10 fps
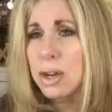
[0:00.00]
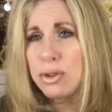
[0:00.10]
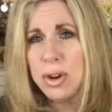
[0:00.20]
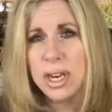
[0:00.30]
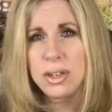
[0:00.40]

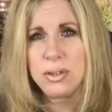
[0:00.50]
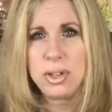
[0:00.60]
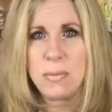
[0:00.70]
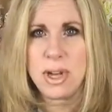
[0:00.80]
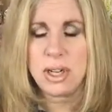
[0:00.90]
Don't try to do
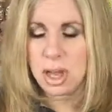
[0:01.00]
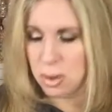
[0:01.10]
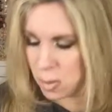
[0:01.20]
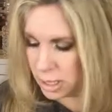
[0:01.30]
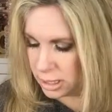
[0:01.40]
too much all
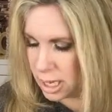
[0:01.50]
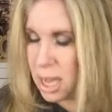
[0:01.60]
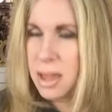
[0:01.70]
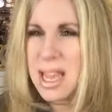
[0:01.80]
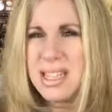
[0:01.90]
at once.
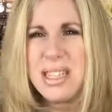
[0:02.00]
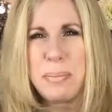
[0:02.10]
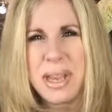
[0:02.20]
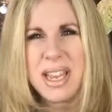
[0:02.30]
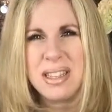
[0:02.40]
That's
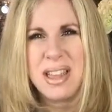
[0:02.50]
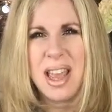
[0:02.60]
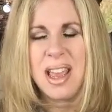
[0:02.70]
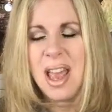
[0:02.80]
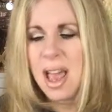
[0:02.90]
the biggest
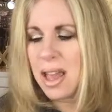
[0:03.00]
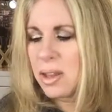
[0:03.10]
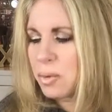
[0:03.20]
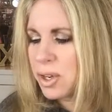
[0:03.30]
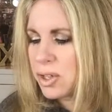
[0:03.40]
thing. I
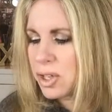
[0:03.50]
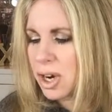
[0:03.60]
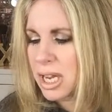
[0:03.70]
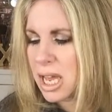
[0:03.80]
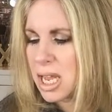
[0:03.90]
think when you
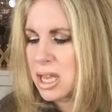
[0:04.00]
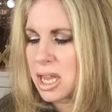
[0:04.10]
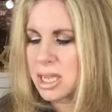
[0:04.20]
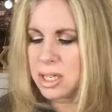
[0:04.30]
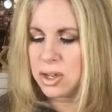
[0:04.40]
start getting
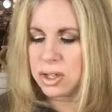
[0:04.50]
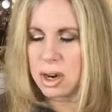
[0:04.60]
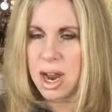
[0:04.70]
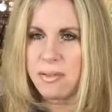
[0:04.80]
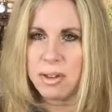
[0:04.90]
these and you
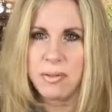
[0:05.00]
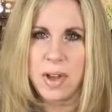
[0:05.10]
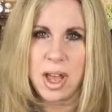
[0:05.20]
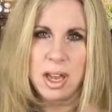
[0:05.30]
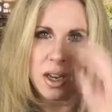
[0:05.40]
start having
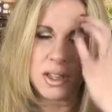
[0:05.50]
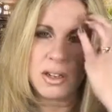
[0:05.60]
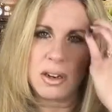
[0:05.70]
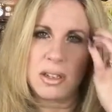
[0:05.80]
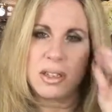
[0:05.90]
fun, it
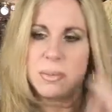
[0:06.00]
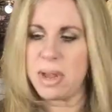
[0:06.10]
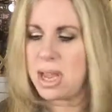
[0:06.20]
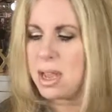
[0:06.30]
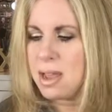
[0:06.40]
starts to
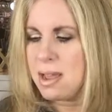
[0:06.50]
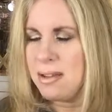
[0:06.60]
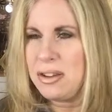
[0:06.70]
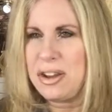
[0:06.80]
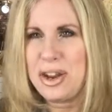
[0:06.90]
be,
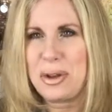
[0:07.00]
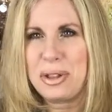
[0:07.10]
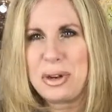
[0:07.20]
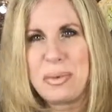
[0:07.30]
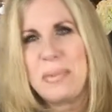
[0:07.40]
you
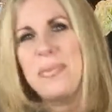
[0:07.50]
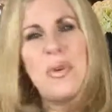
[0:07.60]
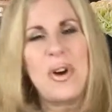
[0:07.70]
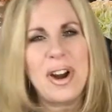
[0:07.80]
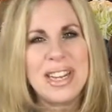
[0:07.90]
know, a little bit
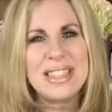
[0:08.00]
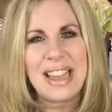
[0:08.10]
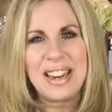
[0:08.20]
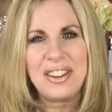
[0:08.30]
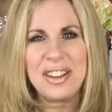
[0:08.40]
more
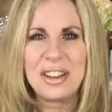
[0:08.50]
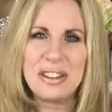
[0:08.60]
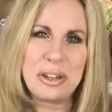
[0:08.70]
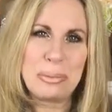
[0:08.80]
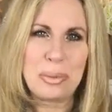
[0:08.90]
exciting and you get
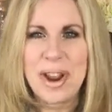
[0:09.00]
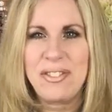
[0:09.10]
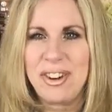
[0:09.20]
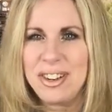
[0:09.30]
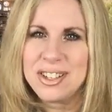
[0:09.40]
a little
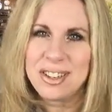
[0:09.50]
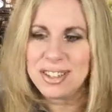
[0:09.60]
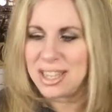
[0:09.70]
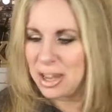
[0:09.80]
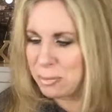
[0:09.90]
braver and you
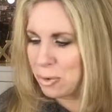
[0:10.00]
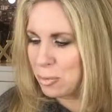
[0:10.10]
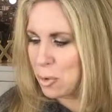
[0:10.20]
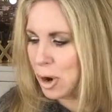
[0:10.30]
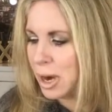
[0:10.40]
start to get
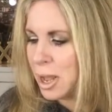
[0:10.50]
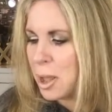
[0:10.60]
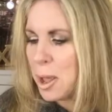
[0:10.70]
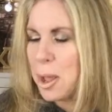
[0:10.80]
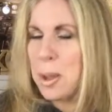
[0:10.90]
more and more
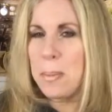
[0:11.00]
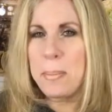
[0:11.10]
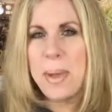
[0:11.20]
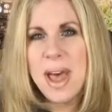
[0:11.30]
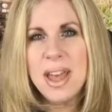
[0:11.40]

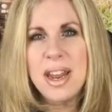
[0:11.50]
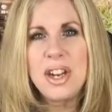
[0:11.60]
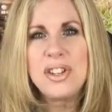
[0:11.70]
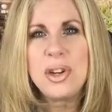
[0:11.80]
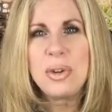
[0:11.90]
but
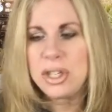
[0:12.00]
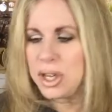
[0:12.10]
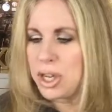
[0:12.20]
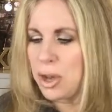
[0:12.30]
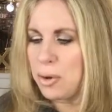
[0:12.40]
I just don't
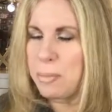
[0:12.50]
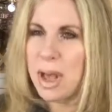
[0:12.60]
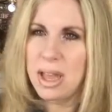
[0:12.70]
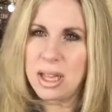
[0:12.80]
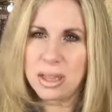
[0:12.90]
want you to go and
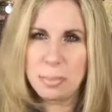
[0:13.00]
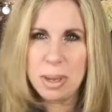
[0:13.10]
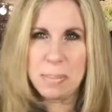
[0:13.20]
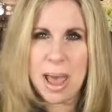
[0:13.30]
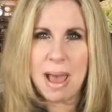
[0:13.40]
buy like the
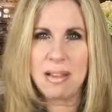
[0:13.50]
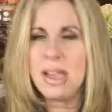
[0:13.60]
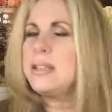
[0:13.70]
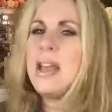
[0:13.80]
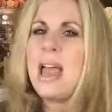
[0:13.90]
big
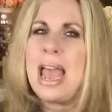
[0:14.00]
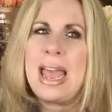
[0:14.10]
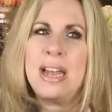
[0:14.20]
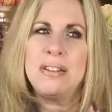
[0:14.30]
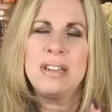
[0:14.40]
palette
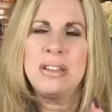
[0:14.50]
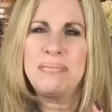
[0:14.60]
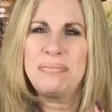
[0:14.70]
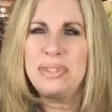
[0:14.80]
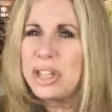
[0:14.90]
and
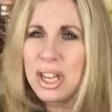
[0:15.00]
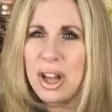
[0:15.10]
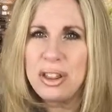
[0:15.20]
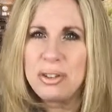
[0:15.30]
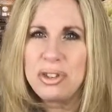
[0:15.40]
look at
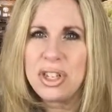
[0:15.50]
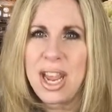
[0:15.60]
all those